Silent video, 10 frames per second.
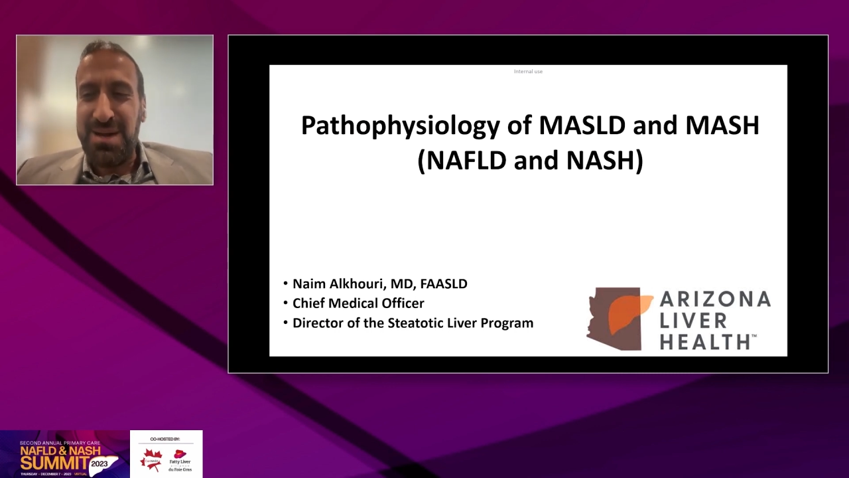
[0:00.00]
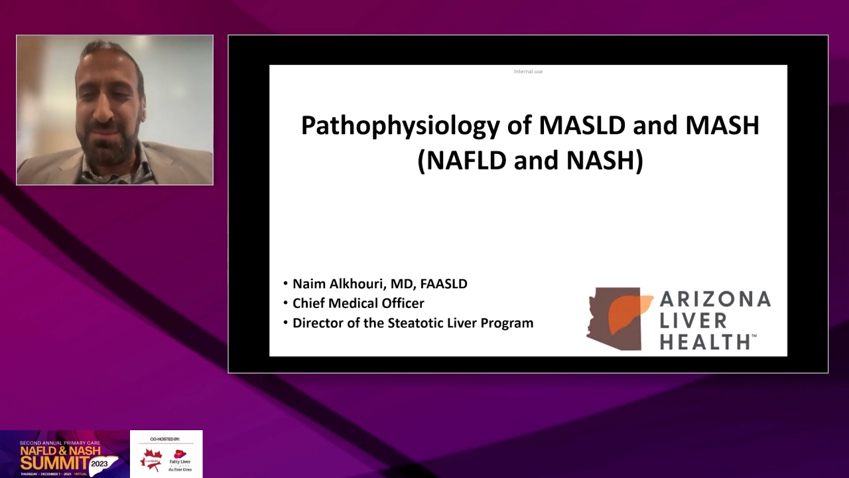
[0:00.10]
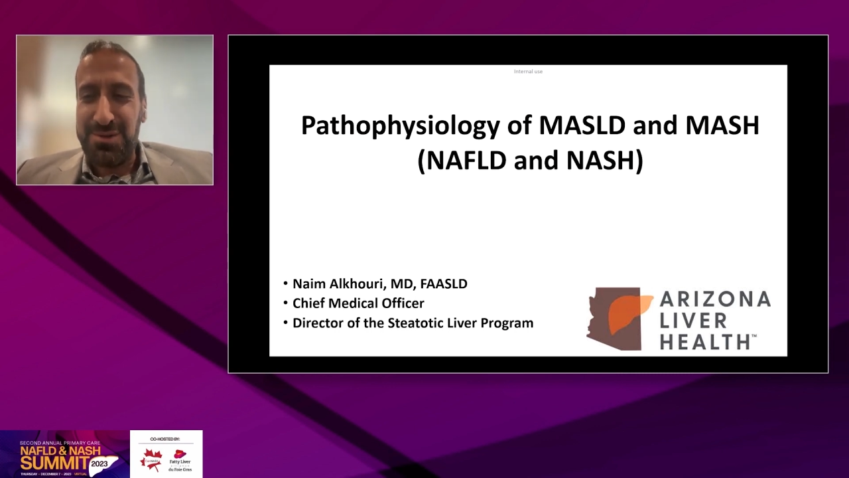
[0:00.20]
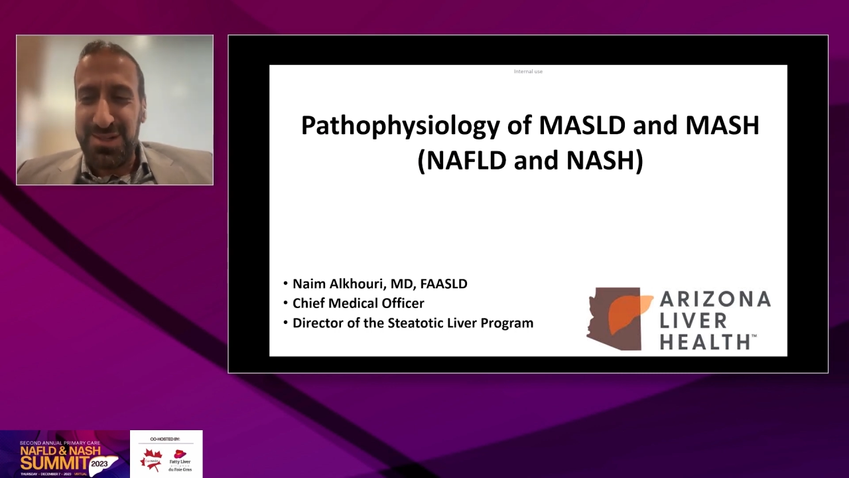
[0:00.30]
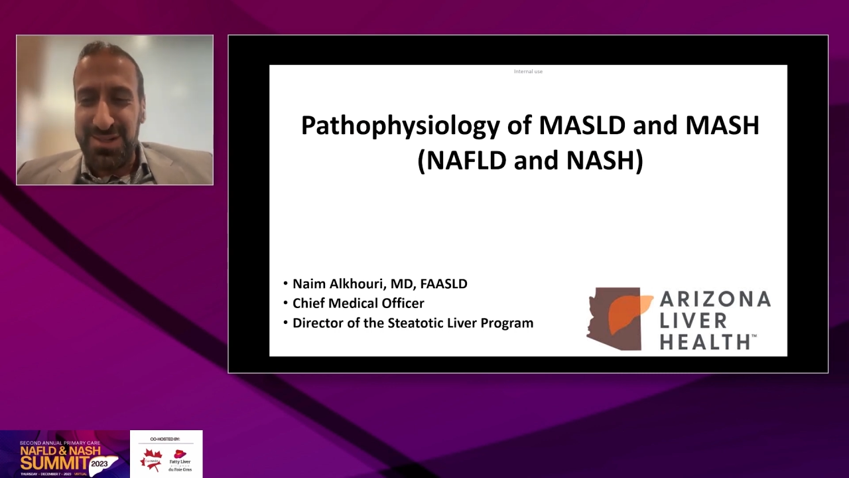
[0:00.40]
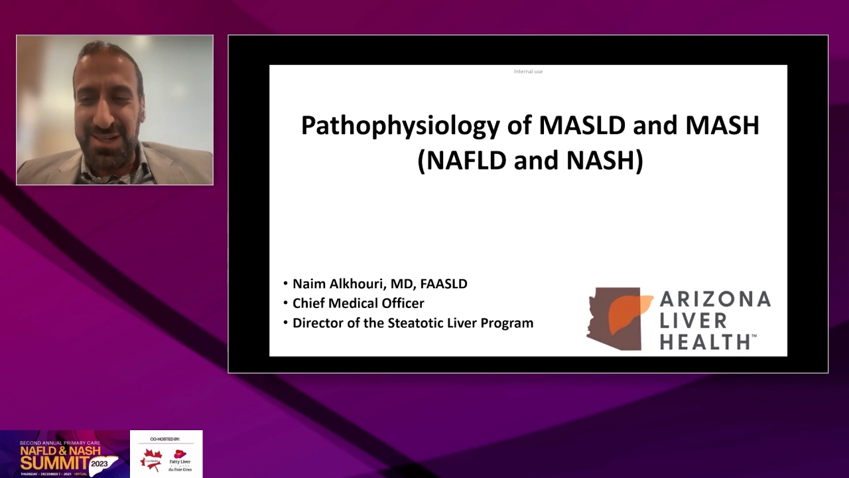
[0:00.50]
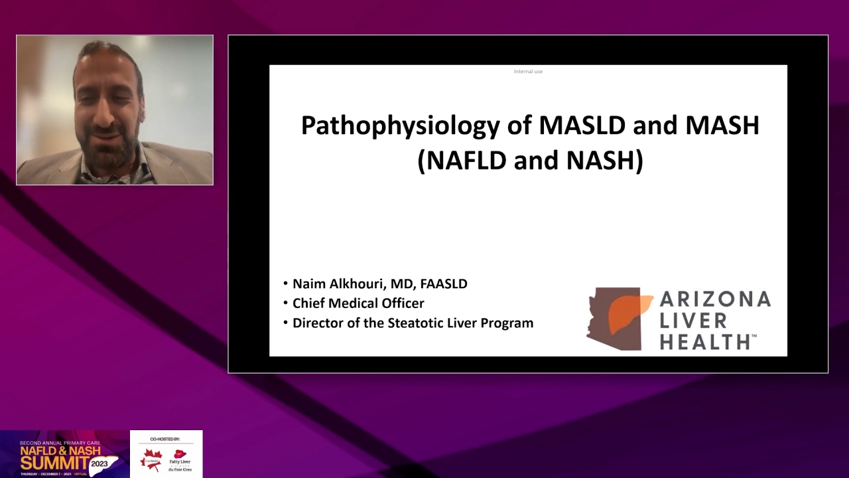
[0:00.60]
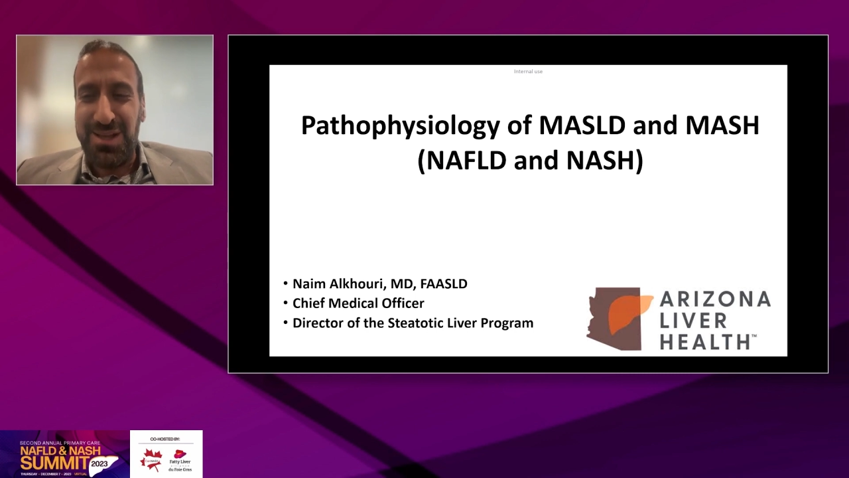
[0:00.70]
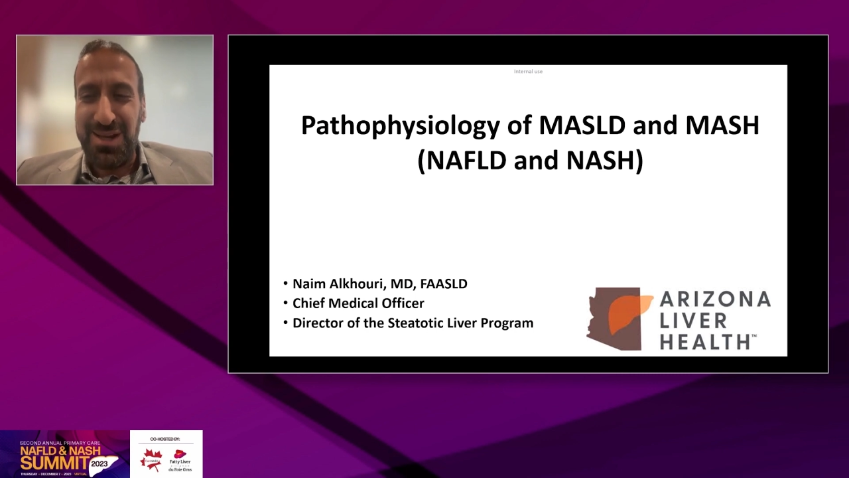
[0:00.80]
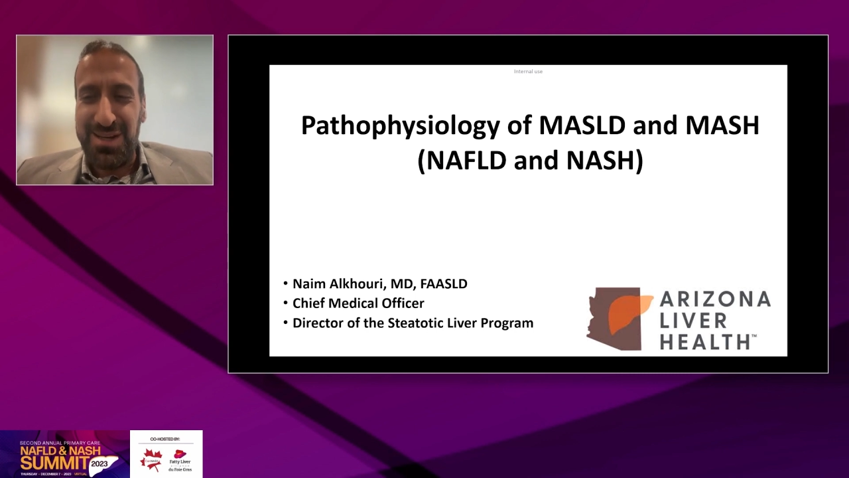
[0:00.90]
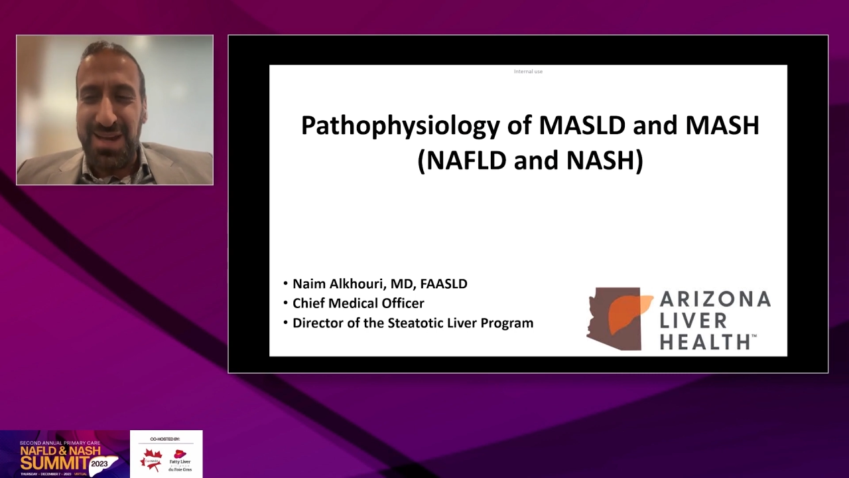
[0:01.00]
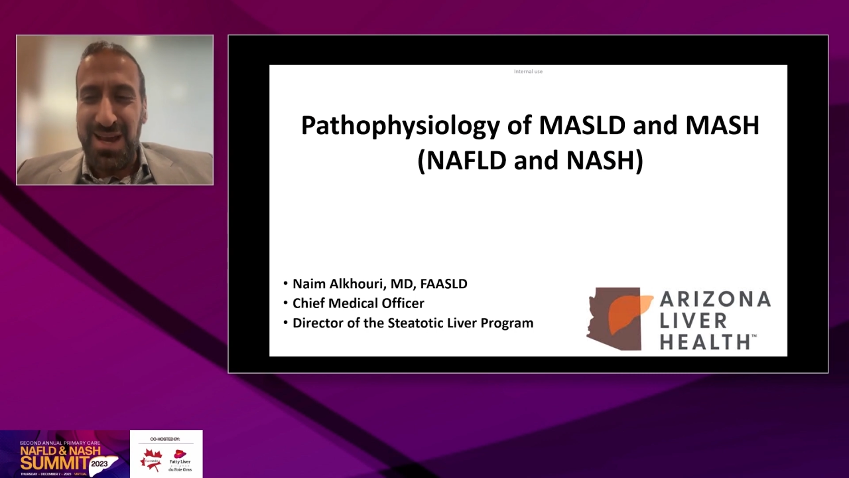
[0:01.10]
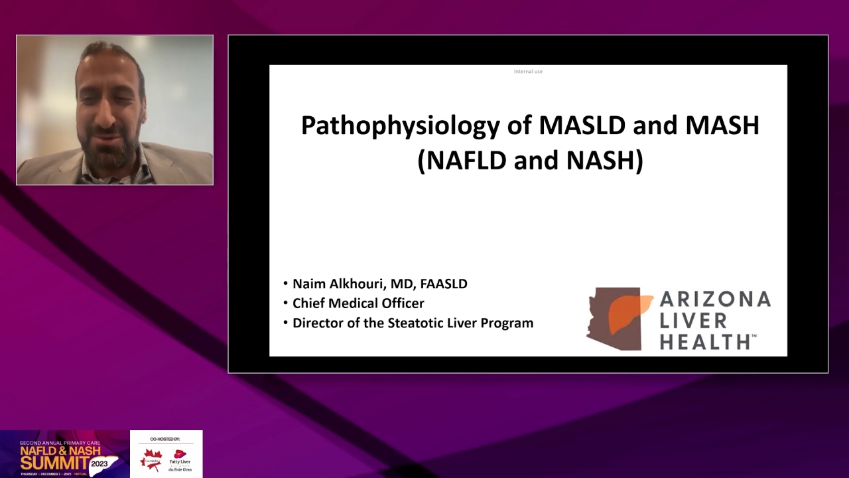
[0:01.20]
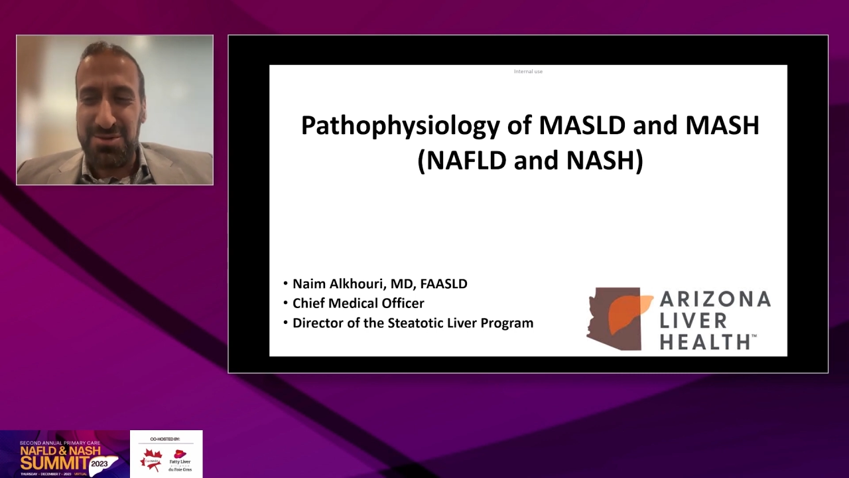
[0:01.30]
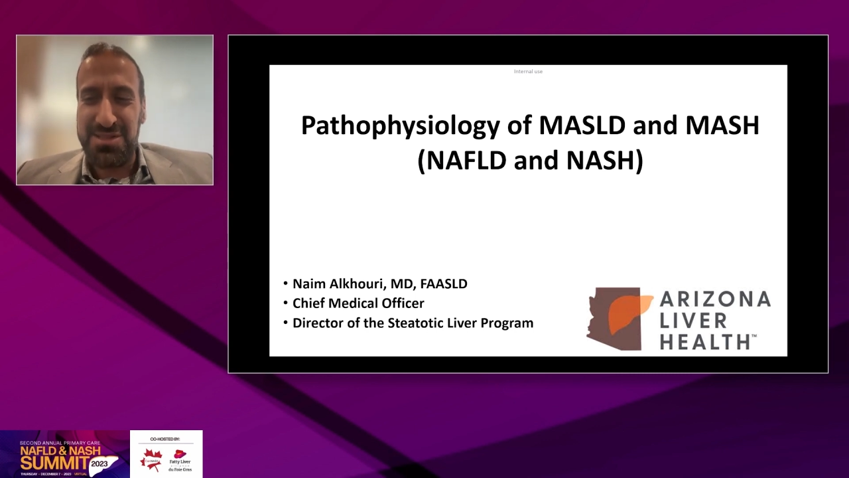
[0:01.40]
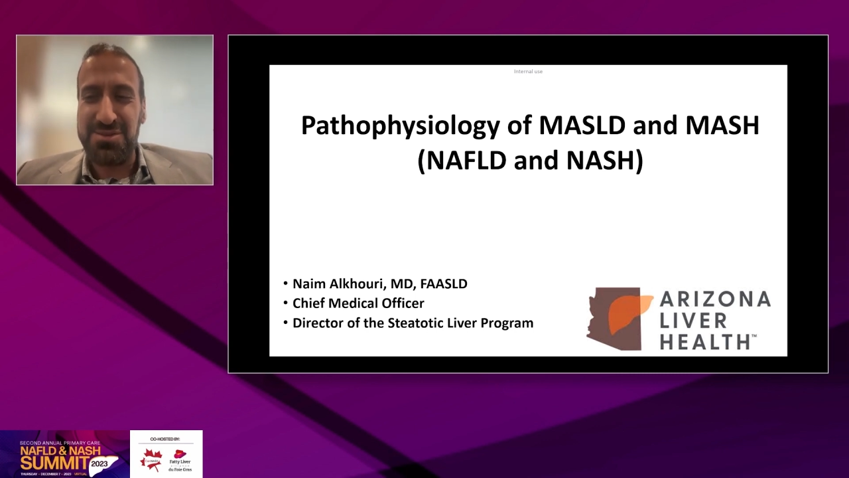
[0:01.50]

American Airline Lounge.